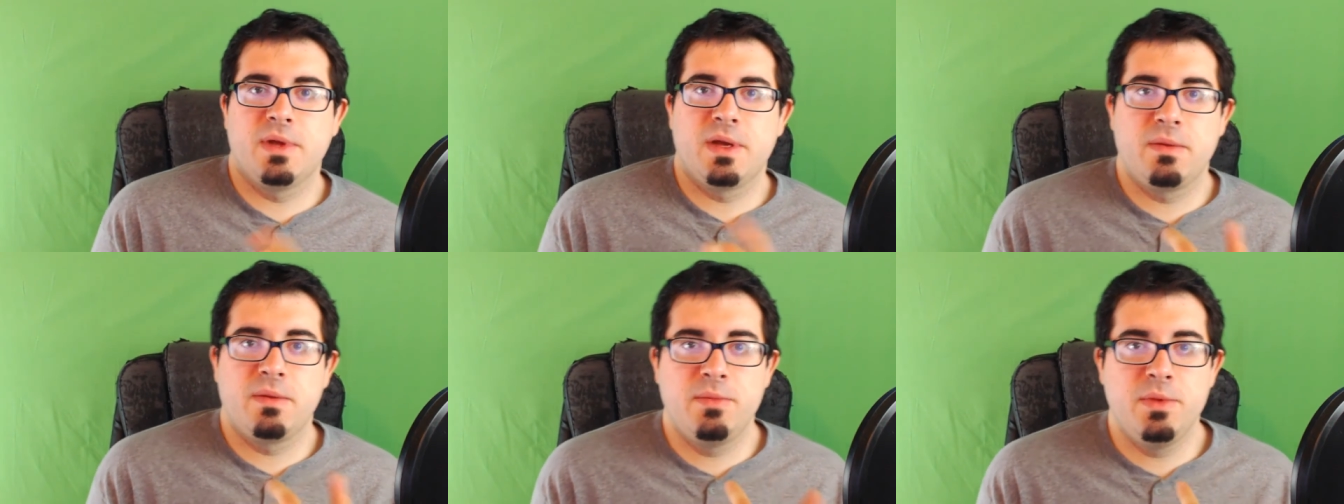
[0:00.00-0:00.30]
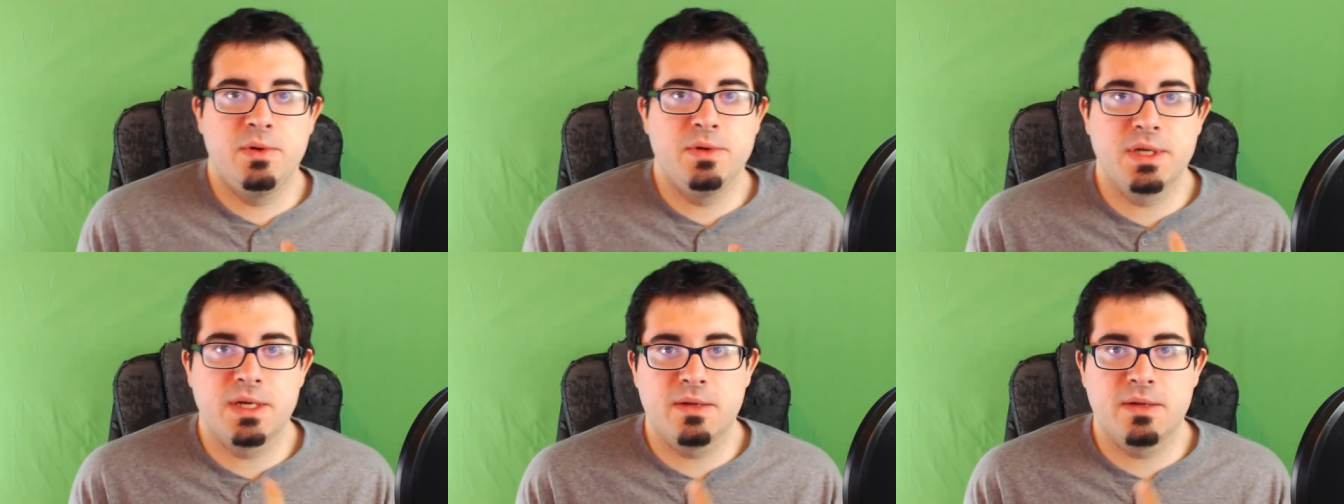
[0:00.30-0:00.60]
like
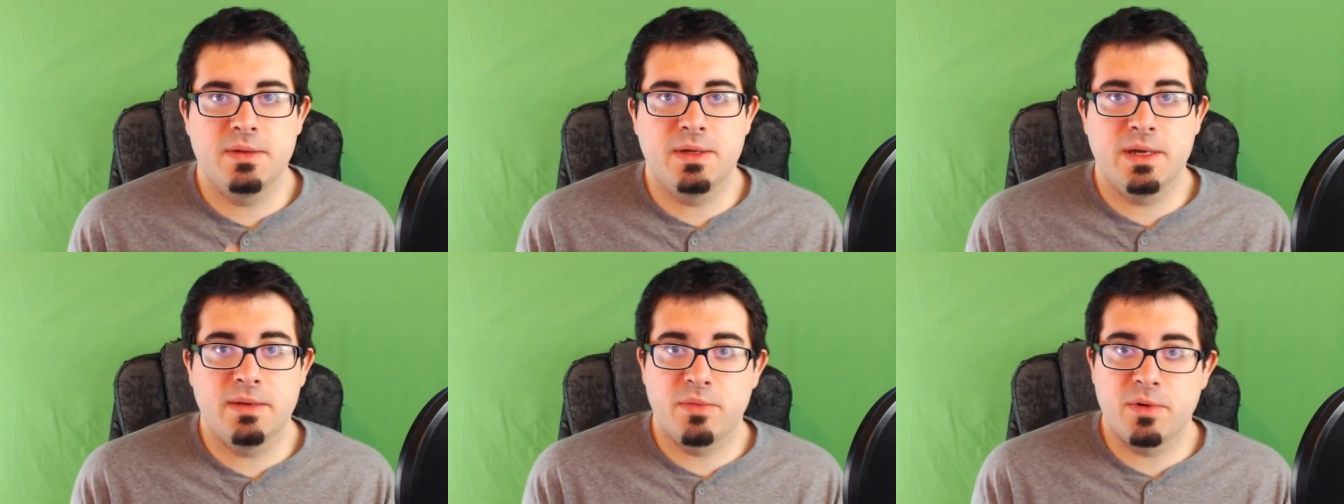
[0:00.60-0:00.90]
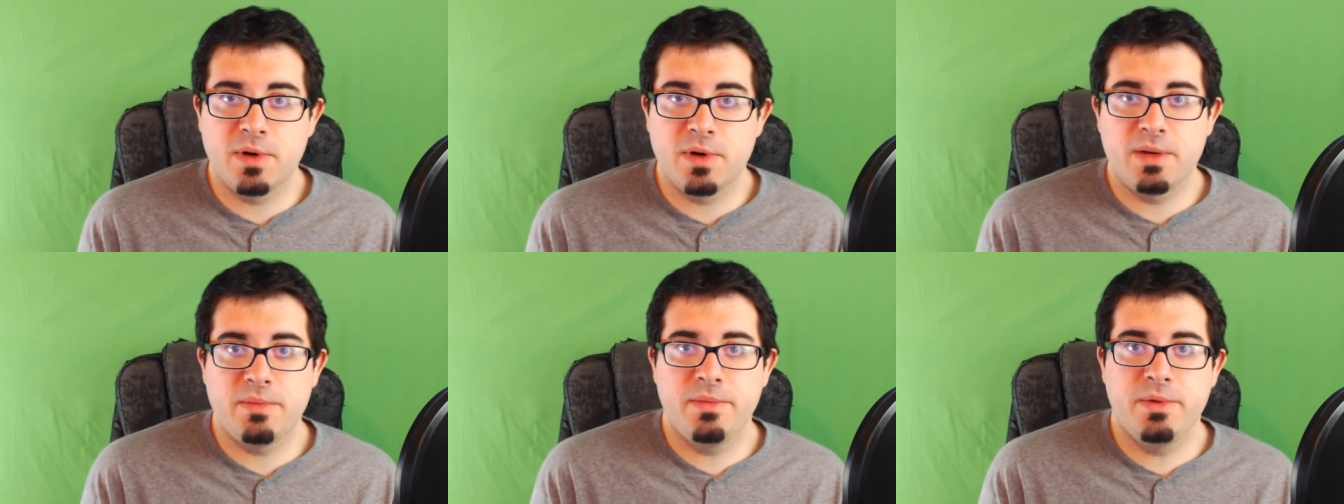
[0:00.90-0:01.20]
musically, I'm
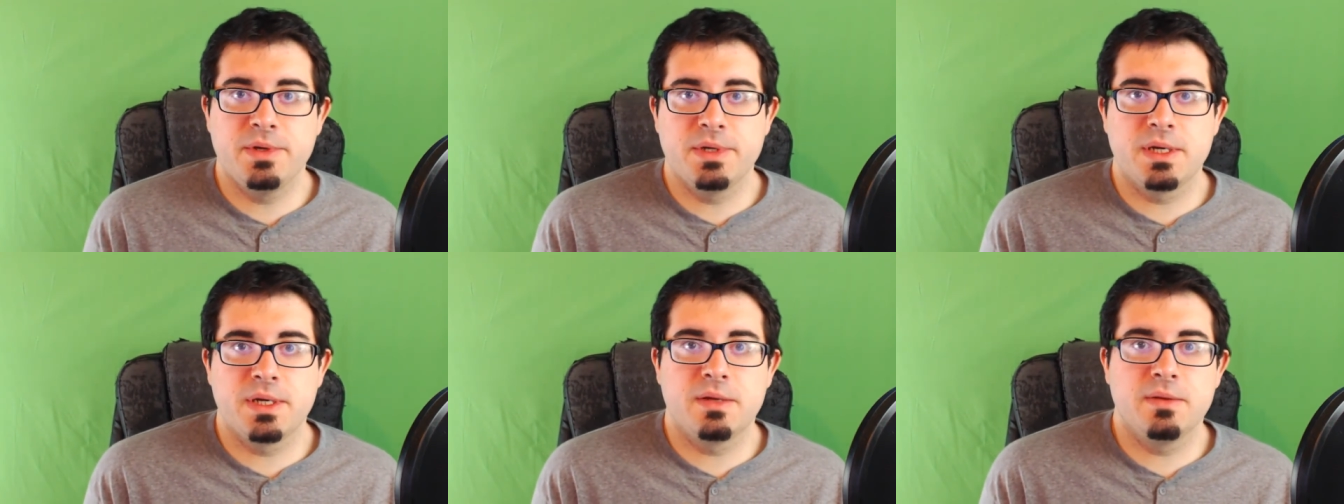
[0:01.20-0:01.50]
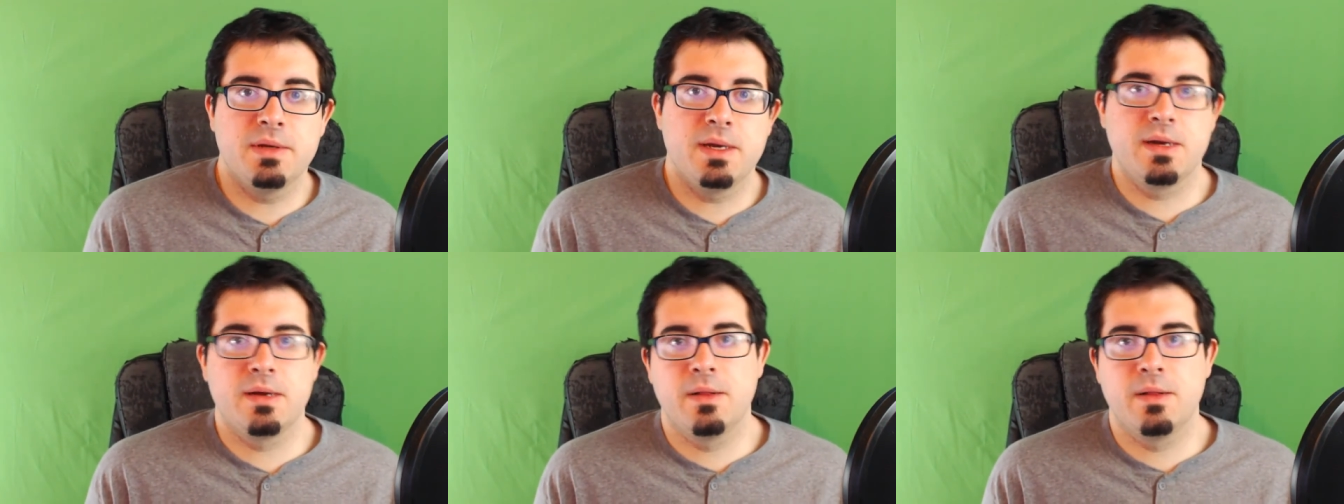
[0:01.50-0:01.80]
pretty
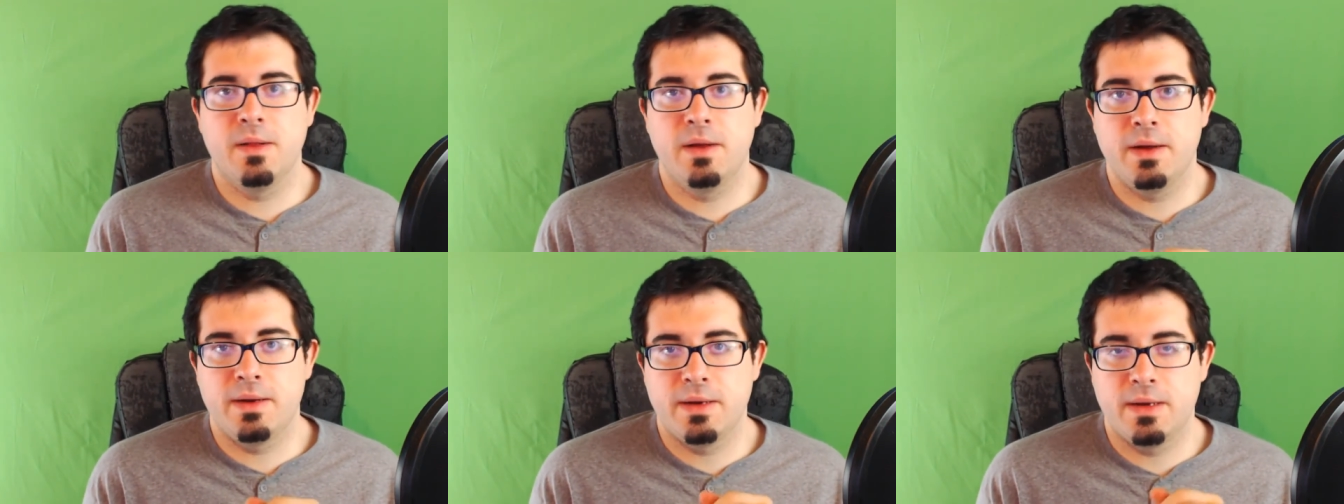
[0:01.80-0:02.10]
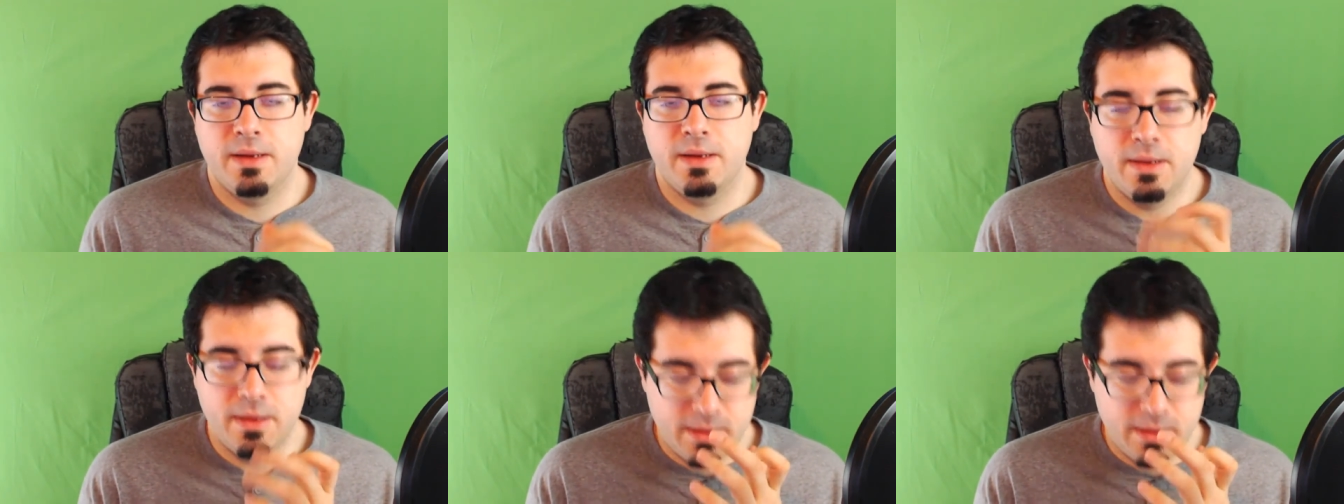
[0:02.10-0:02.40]
musically inclined